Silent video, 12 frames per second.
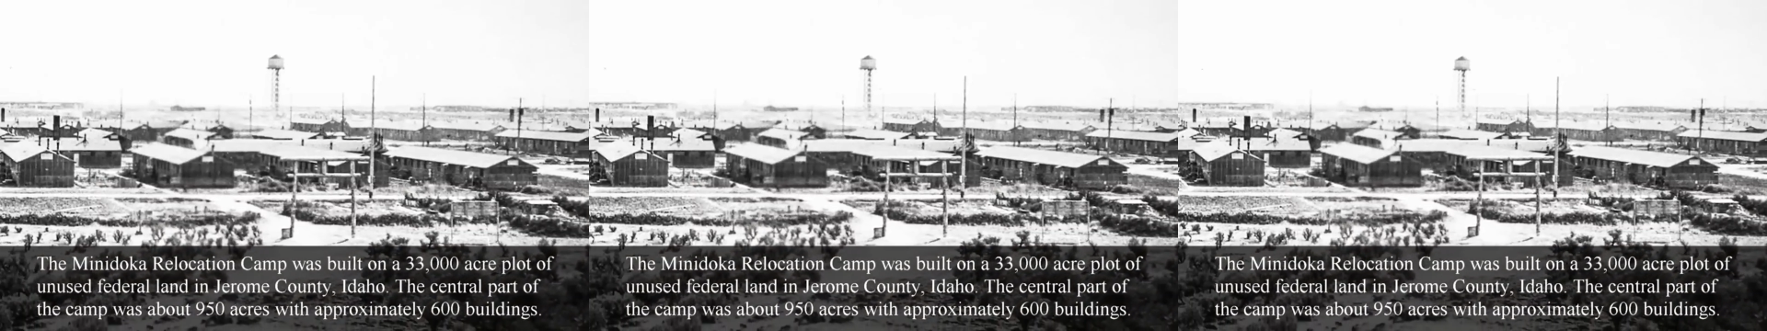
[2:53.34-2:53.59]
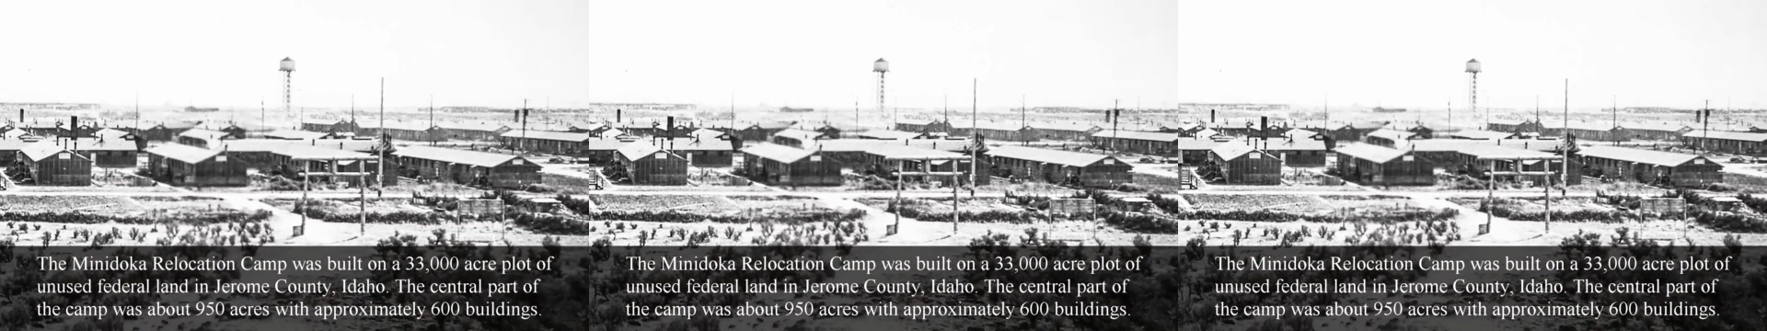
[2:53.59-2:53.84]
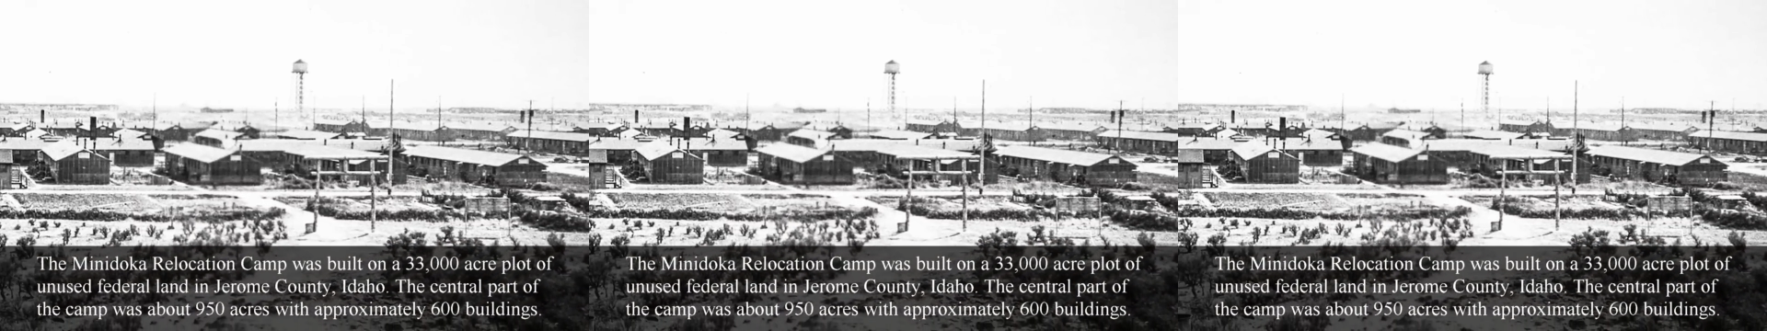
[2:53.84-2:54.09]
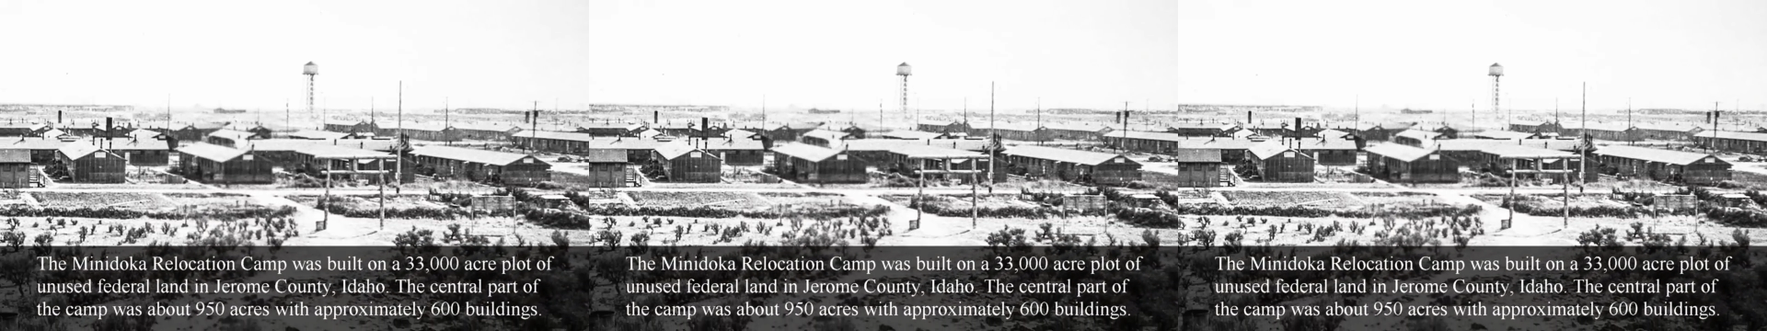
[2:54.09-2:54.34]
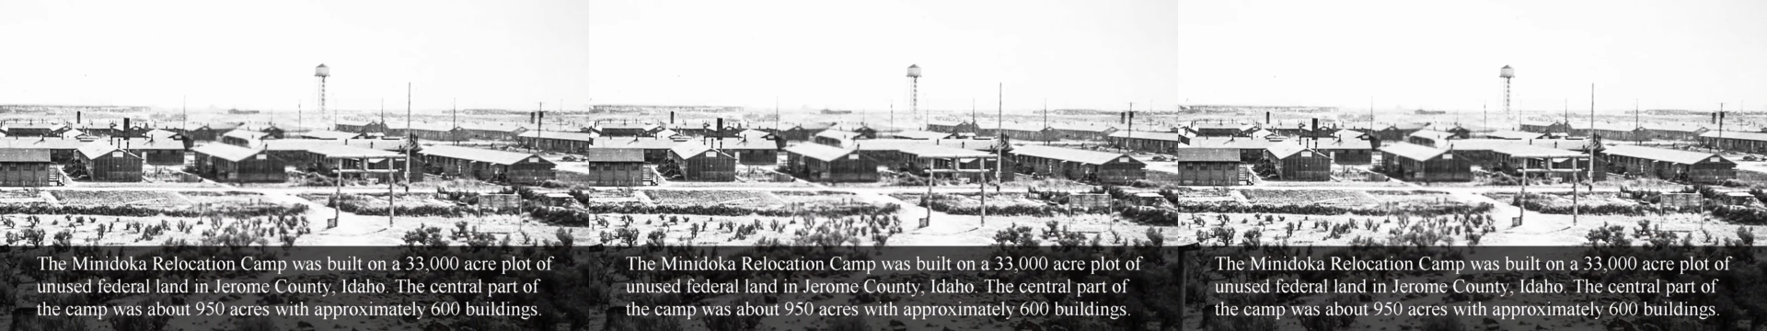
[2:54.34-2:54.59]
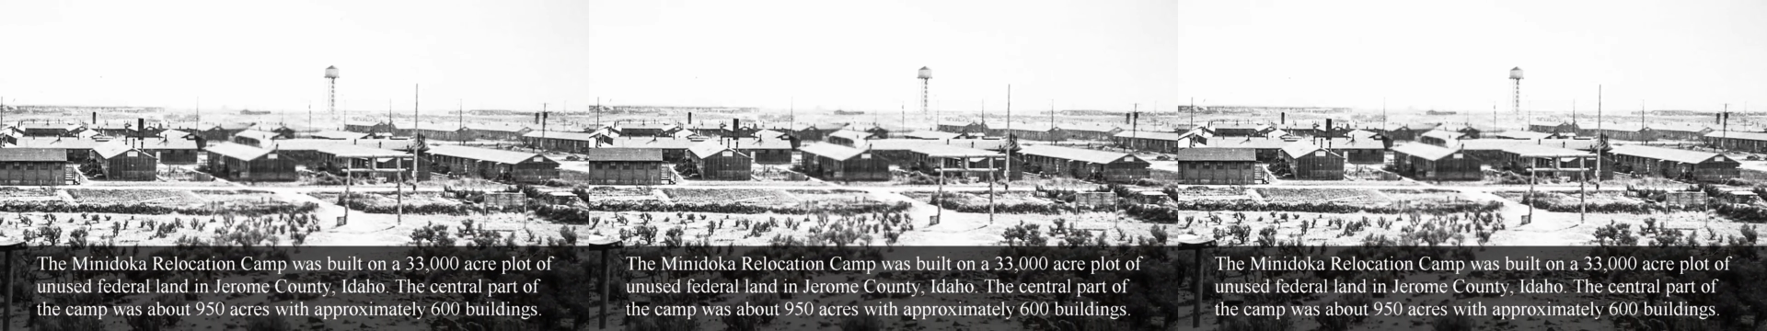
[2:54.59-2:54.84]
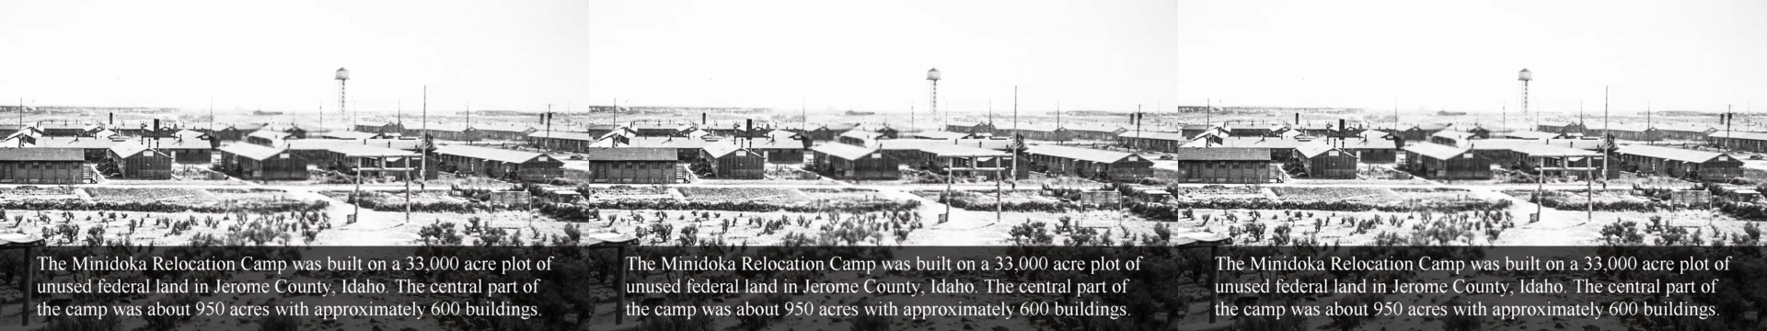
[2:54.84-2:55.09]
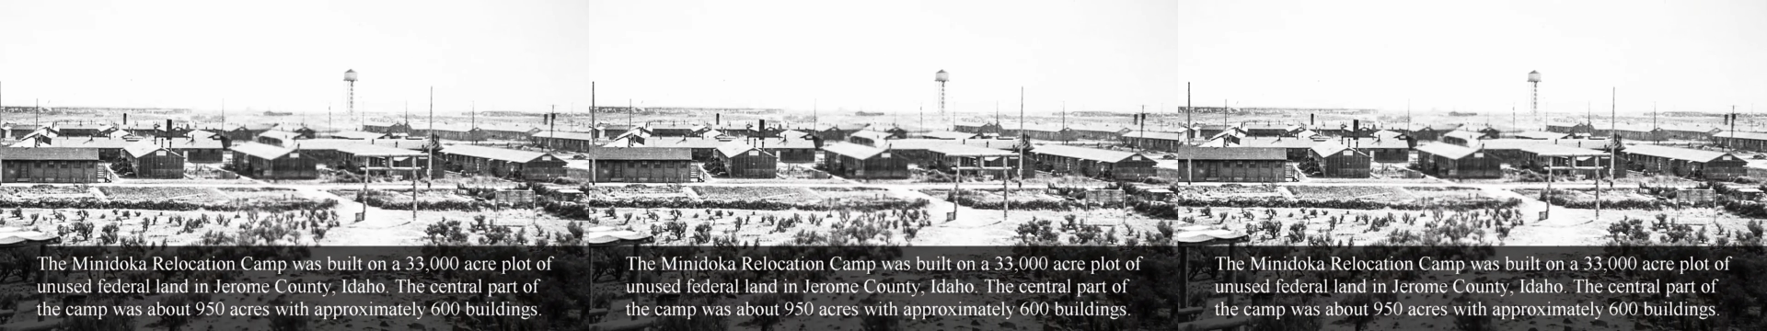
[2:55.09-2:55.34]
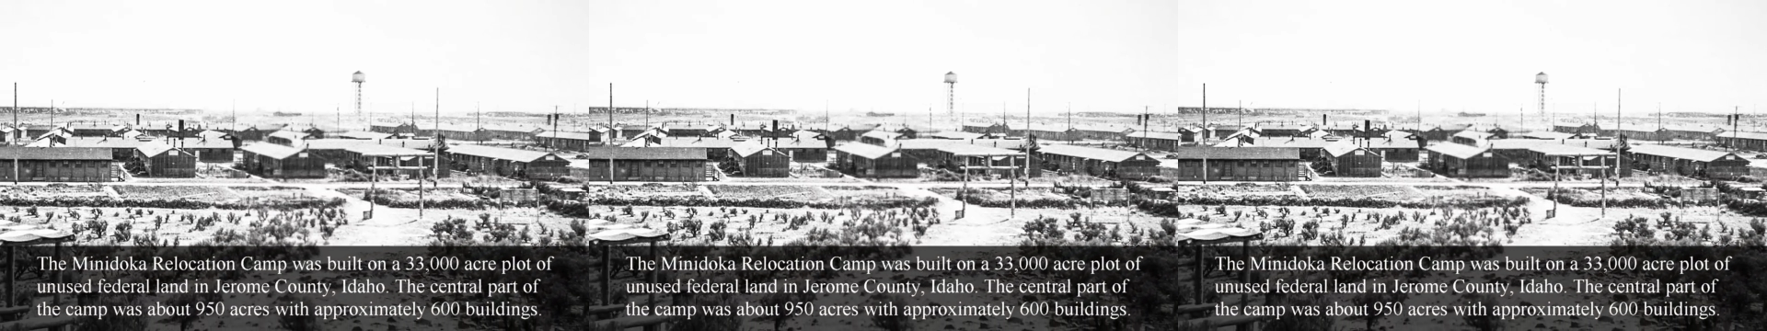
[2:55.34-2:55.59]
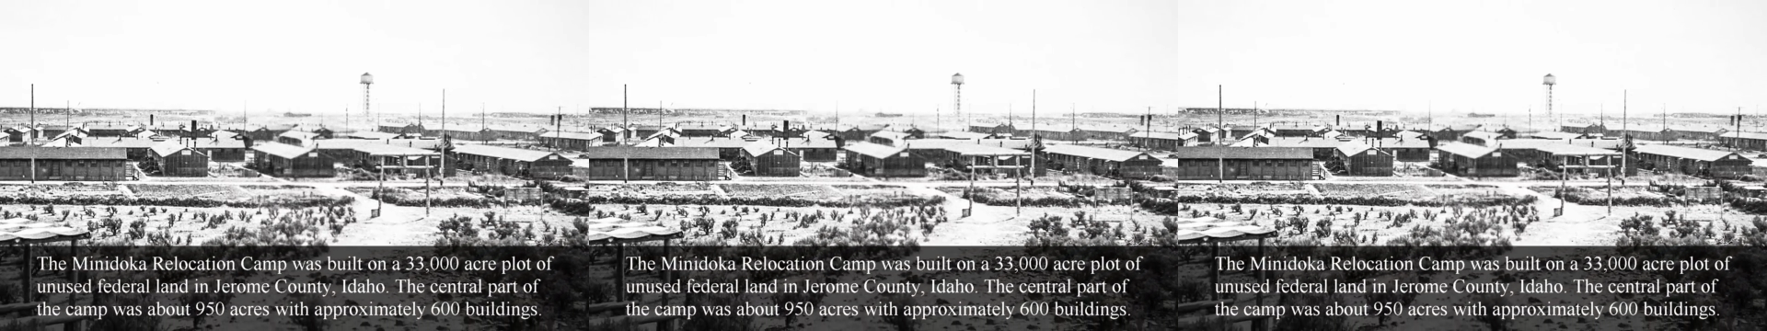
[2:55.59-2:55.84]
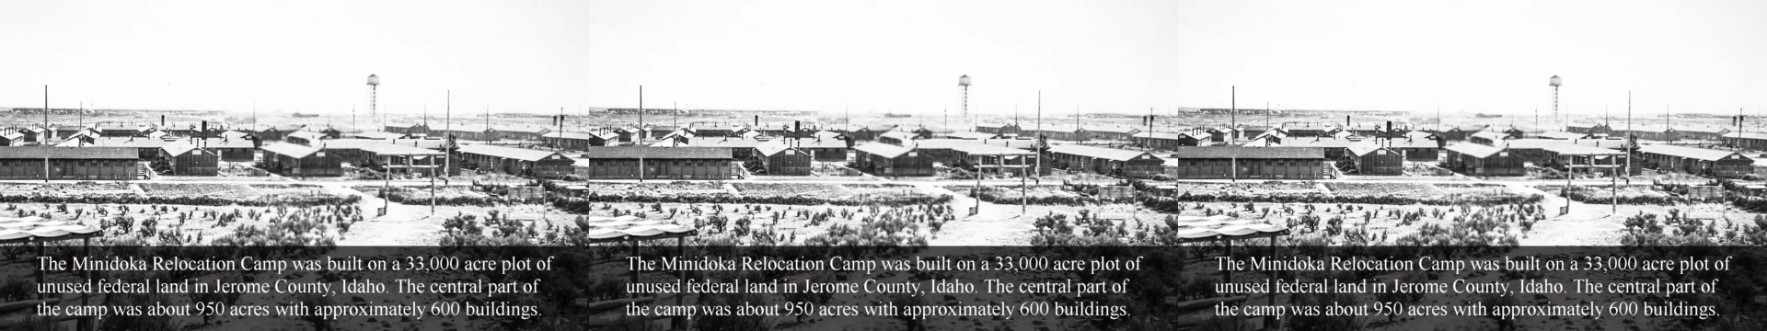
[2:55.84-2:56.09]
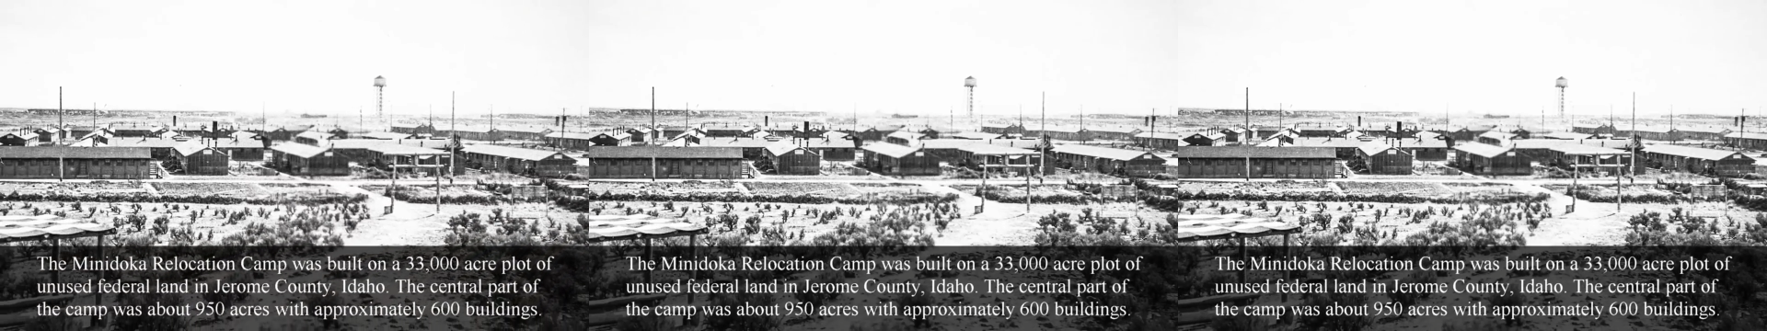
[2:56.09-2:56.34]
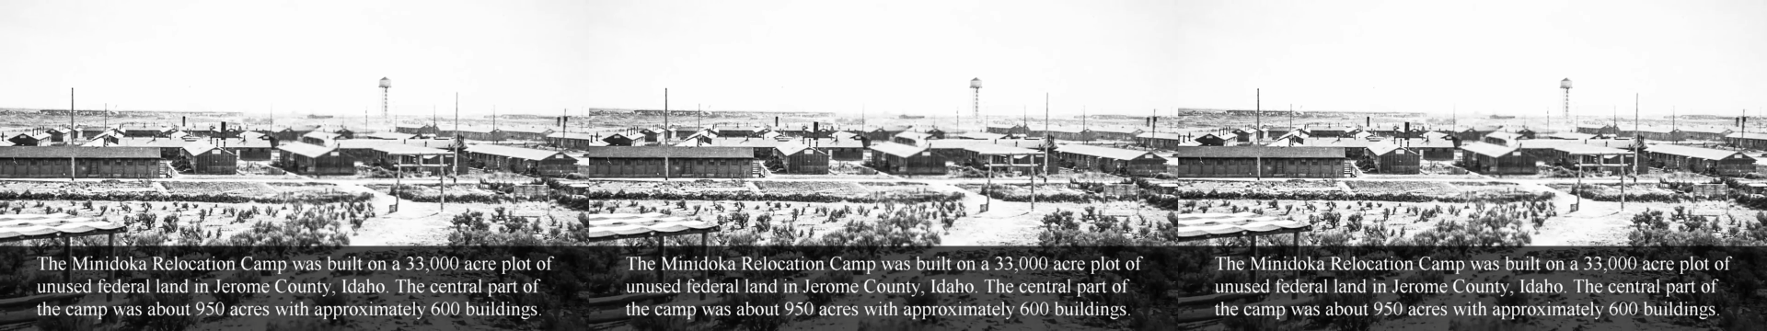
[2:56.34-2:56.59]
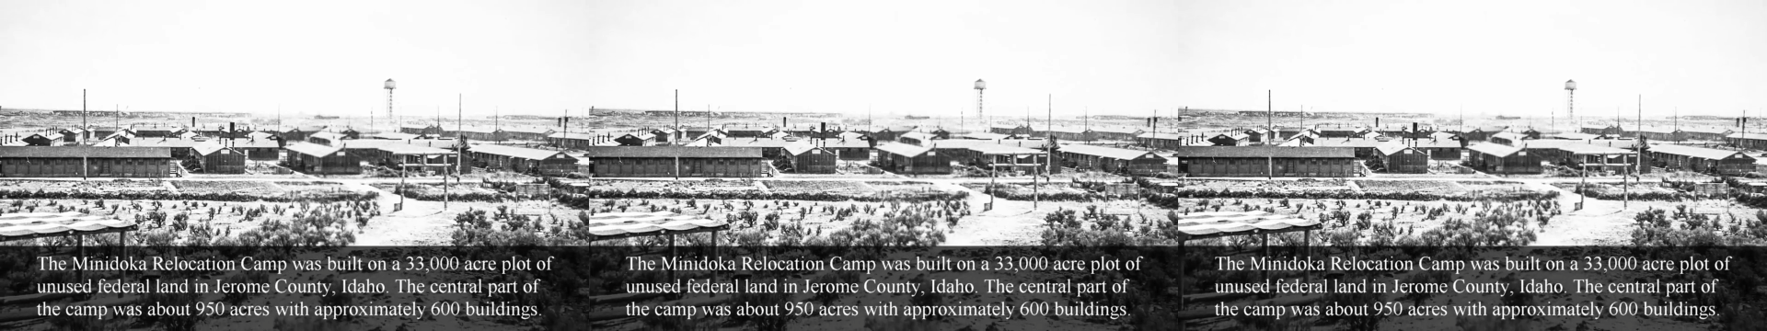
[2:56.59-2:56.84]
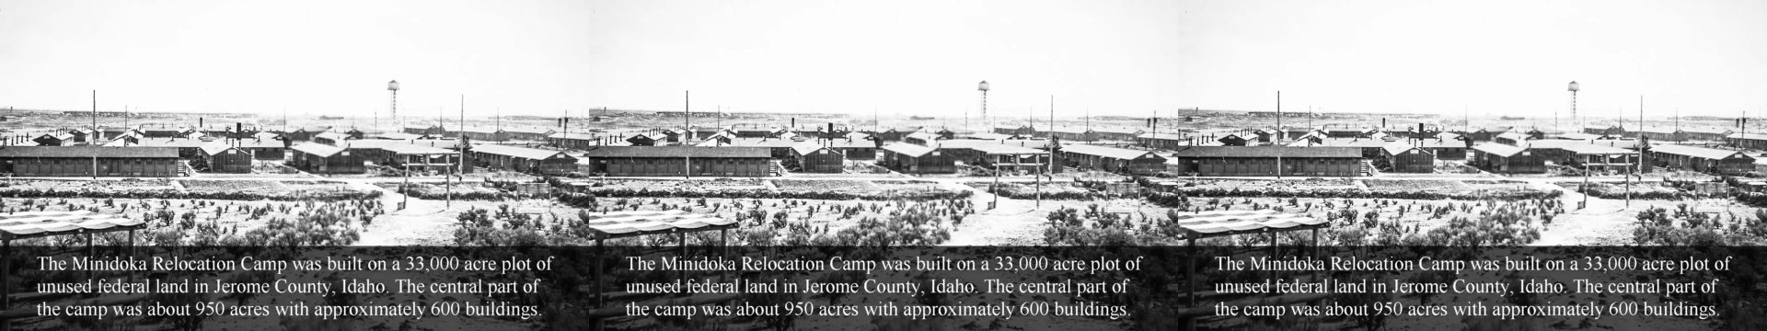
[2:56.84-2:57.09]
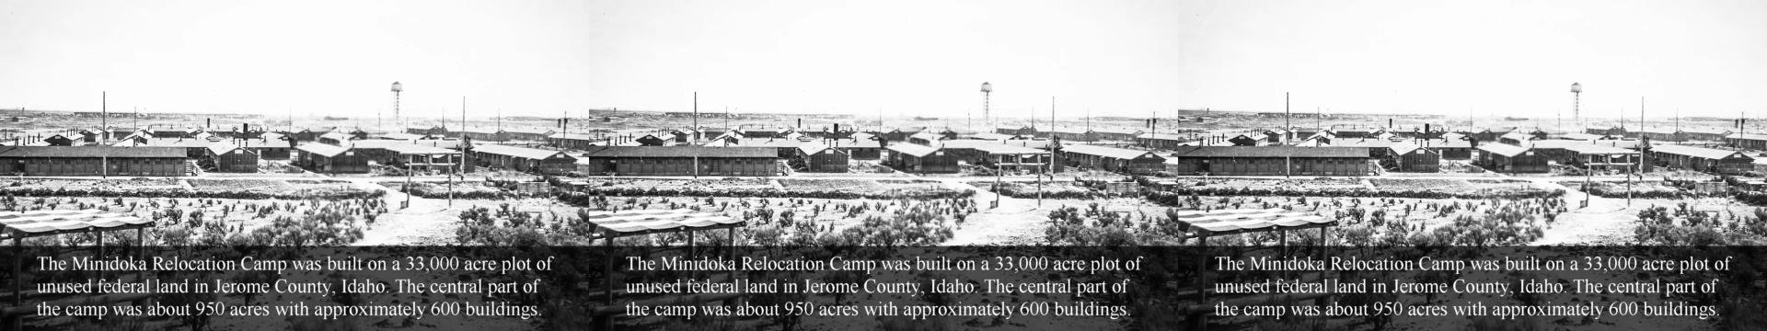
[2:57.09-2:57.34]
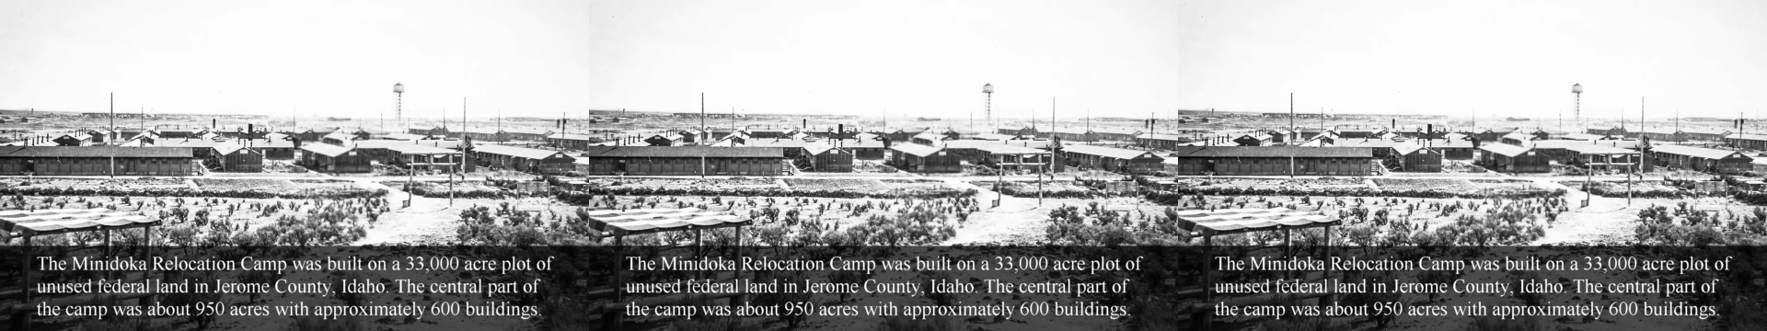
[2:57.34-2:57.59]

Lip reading: No face is visible, so there are no lips to read.